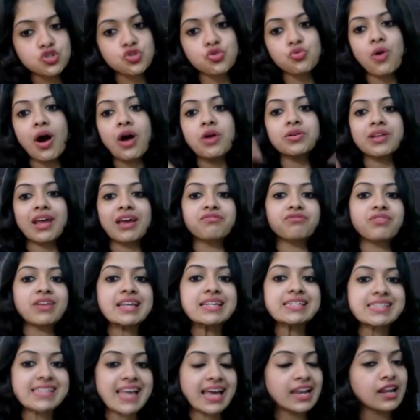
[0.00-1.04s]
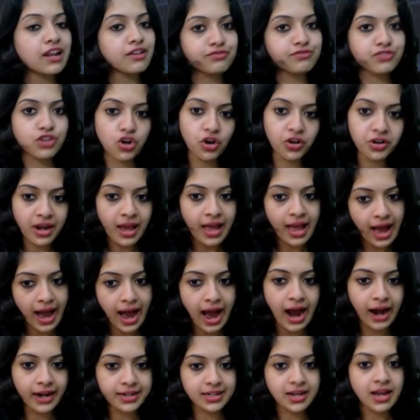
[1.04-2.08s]
throughout every cell of your
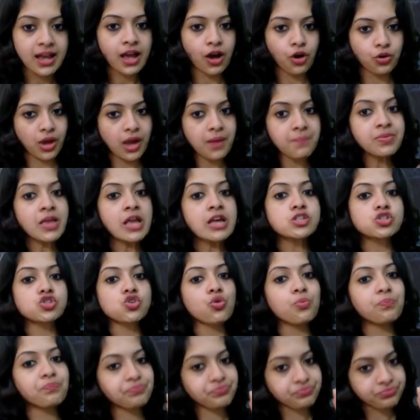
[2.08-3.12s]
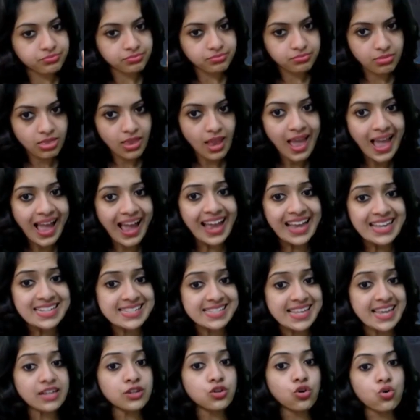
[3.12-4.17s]
heart. Okay, so
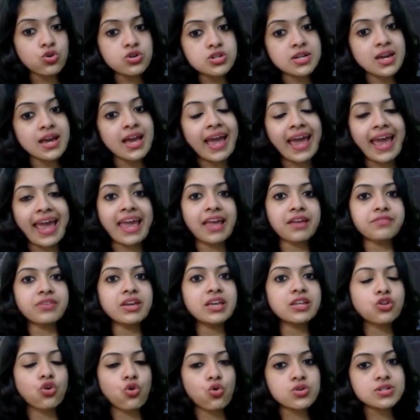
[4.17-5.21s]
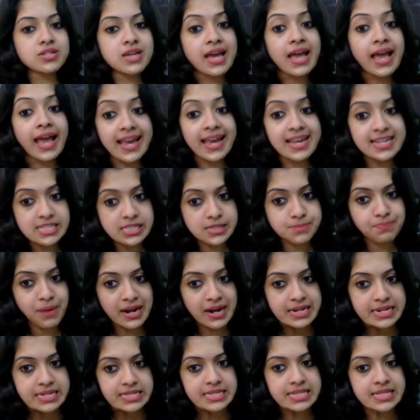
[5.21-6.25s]
SA node, AV node, His
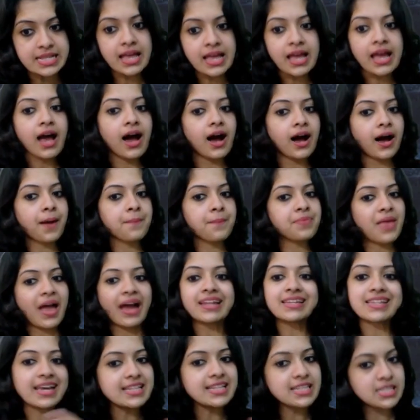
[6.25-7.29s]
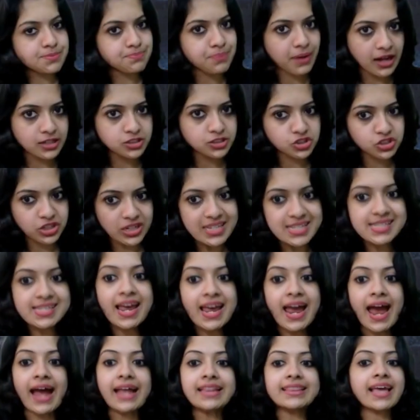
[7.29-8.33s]
bundle and its branches,
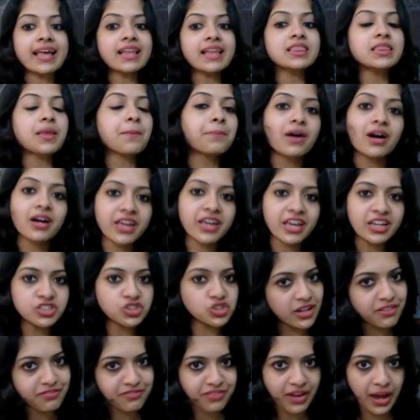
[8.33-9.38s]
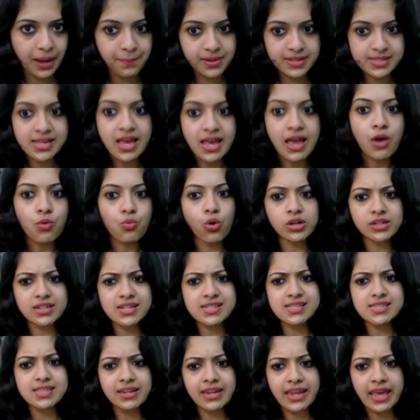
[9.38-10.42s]
and then the Purkinje fibers. What
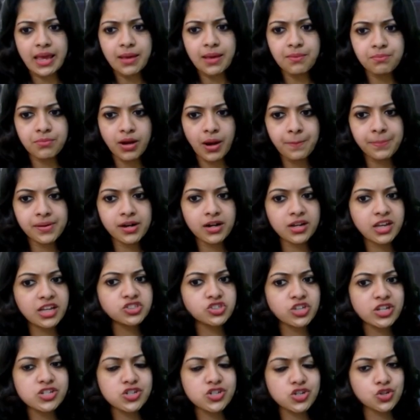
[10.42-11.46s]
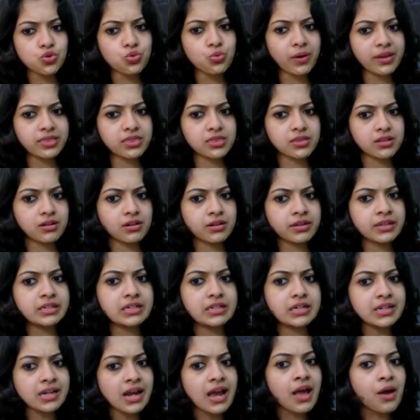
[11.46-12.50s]
is the name Purkinje to do with
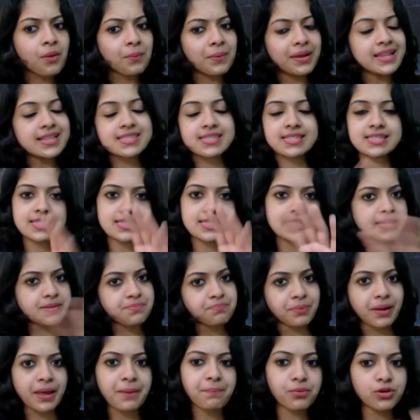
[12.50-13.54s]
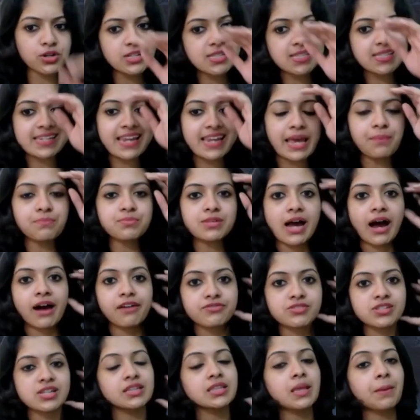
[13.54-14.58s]
here? Well, it's simply put, it's named
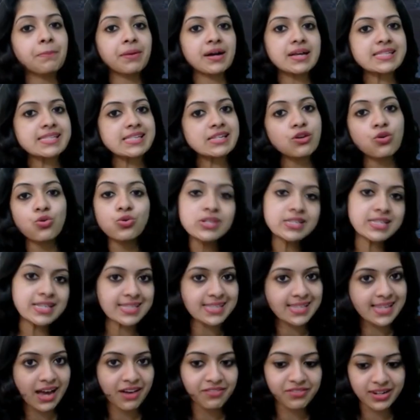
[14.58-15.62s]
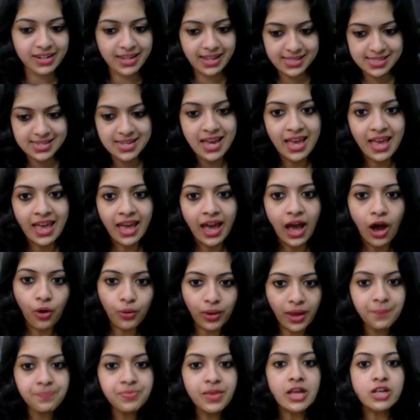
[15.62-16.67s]
after the person who discovered it.
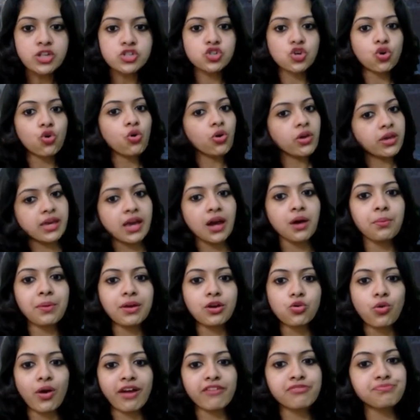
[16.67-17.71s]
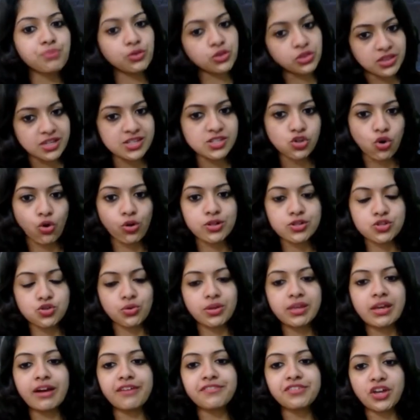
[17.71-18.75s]
Okay, so here we go. I've put this also
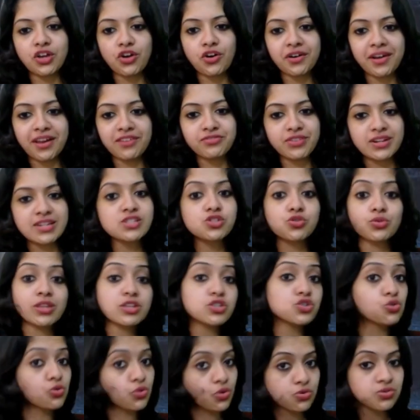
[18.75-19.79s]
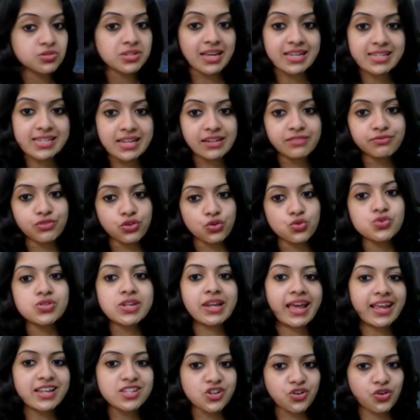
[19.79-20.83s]
here for your reference so that you don't get confused
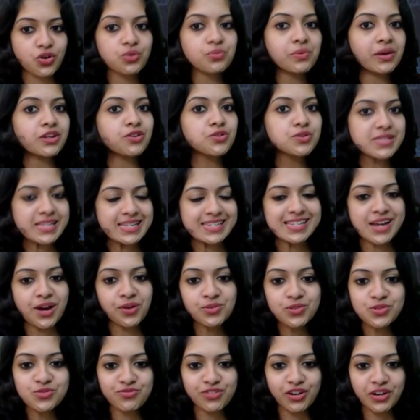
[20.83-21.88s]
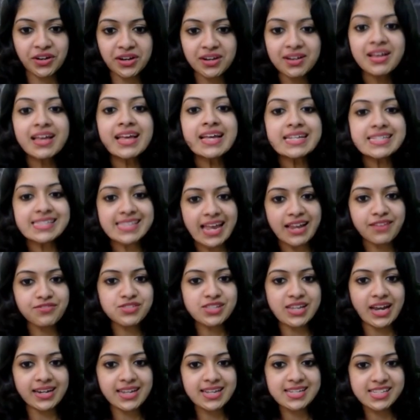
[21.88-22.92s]
later on when you sit down for a
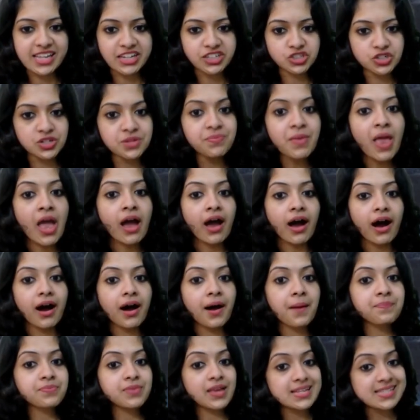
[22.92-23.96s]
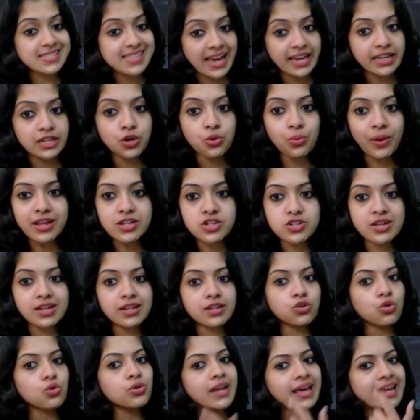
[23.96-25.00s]
self-study session. Sinoatrial
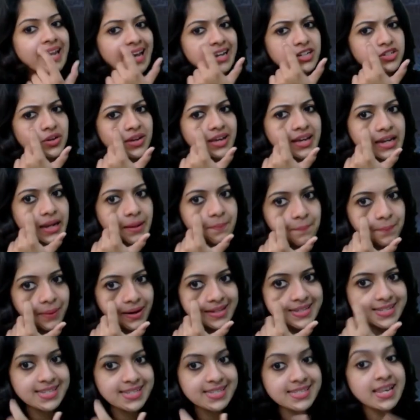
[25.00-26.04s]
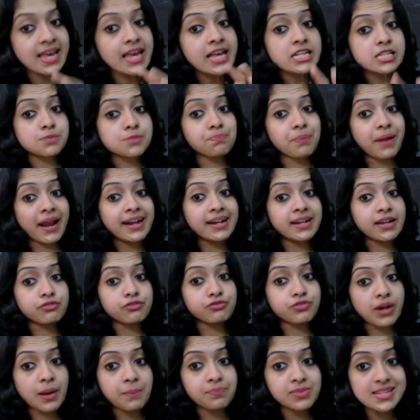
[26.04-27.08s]
node, electrical impulses spread
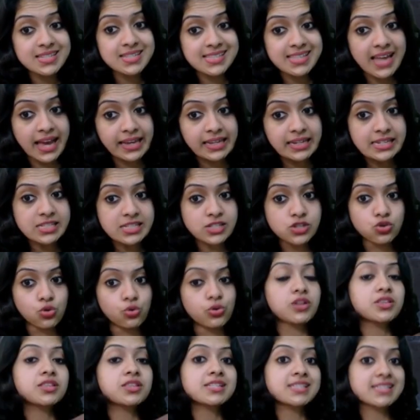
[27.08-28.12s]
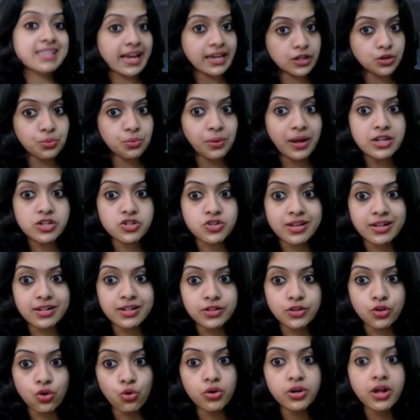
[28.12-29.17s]
from the sinus node or the sinoatrial
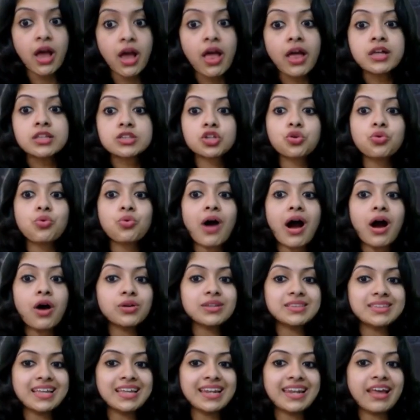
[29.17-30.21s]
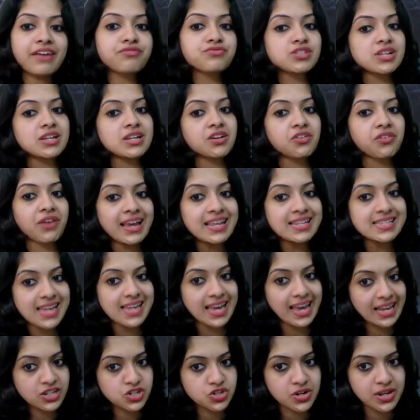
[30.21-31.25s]
node throughout the left and right
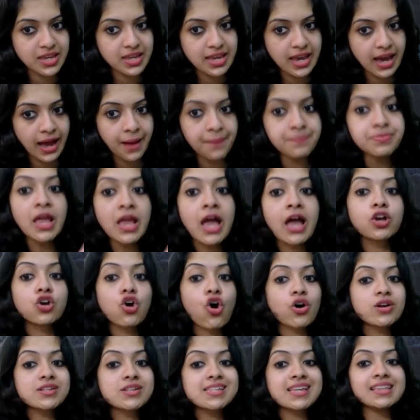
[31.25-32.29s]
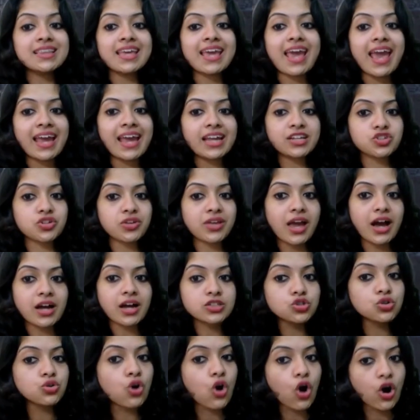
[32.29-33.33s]
atria, causing the atria
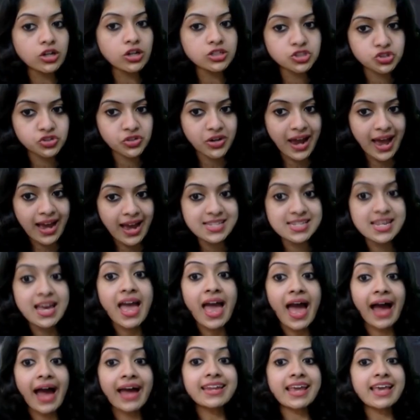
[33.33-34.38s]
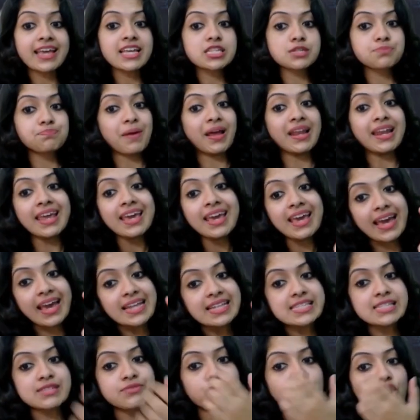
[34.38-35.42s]
to contract and expelling
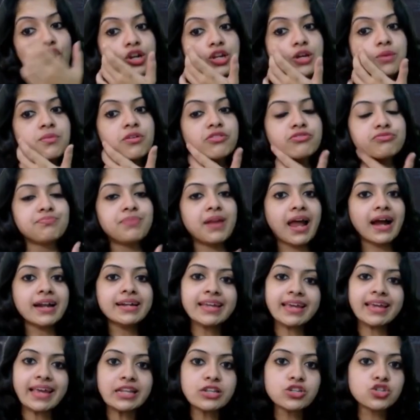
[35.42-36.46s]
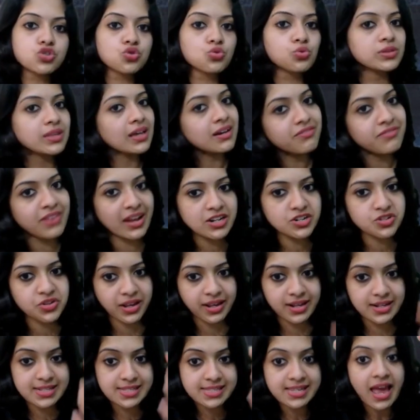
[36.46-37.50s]
its volume of blood into the
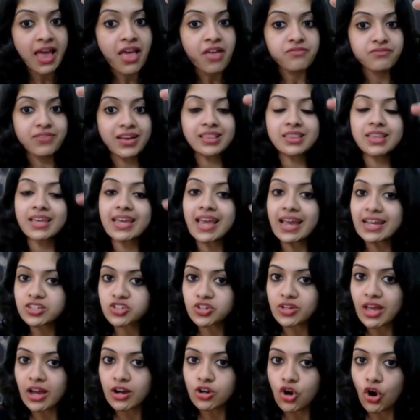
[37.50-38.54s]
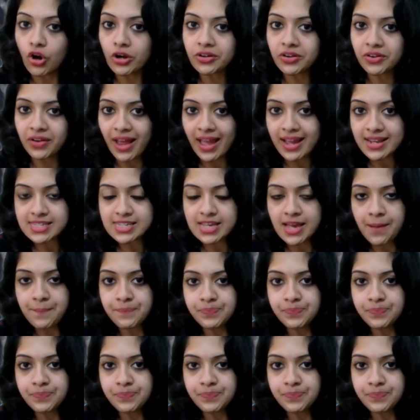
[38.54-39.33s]
ventricles. When the atria contract,